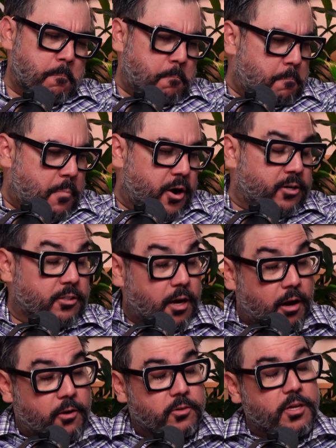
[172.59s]
Mark
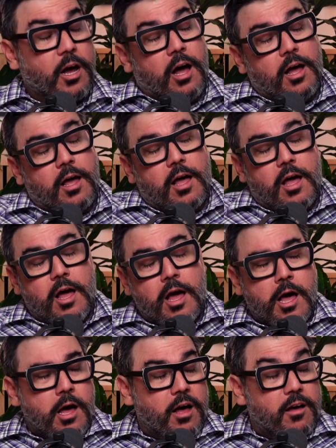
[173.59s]
Donald
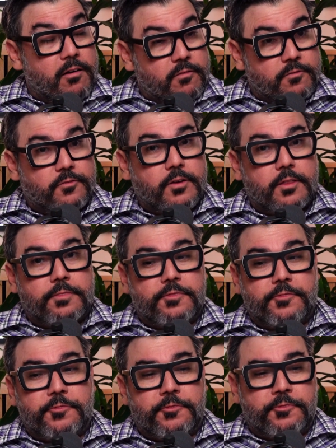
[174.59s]
of
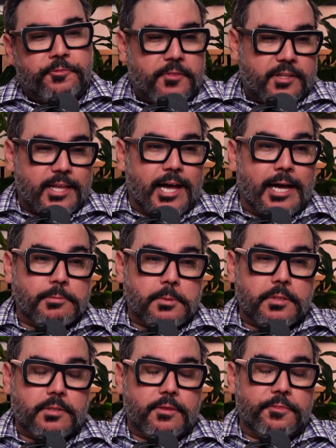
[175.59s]
the
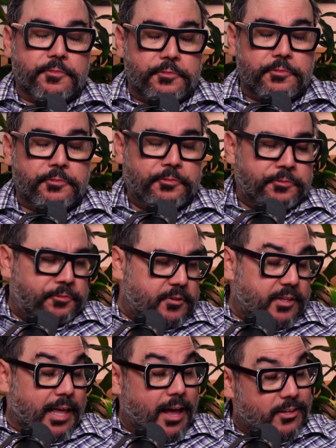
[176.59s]
Dallas
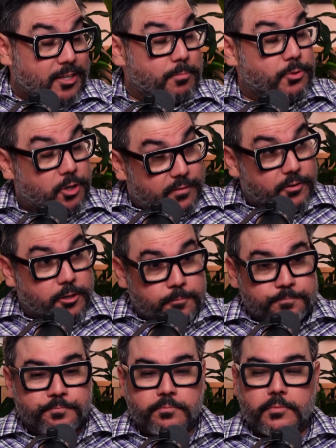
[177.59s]
Observer
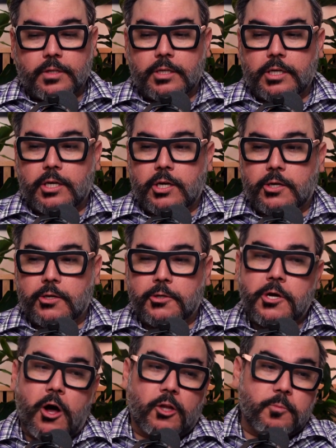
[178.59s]

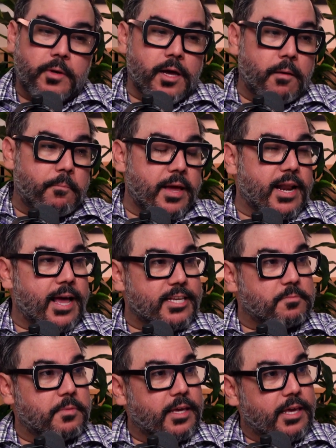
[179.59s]
called me up and
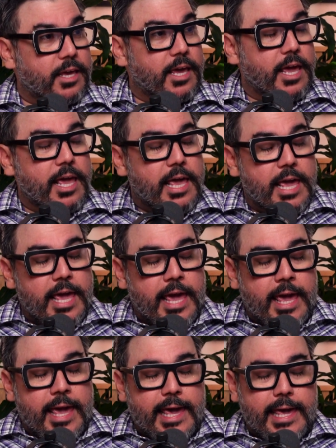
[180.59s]
asked me
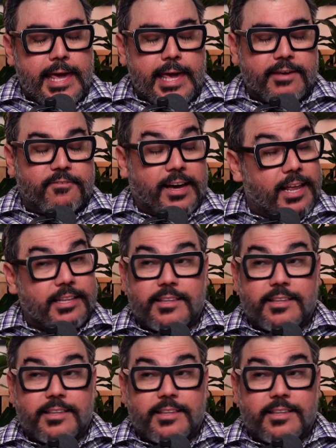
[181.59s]
if I like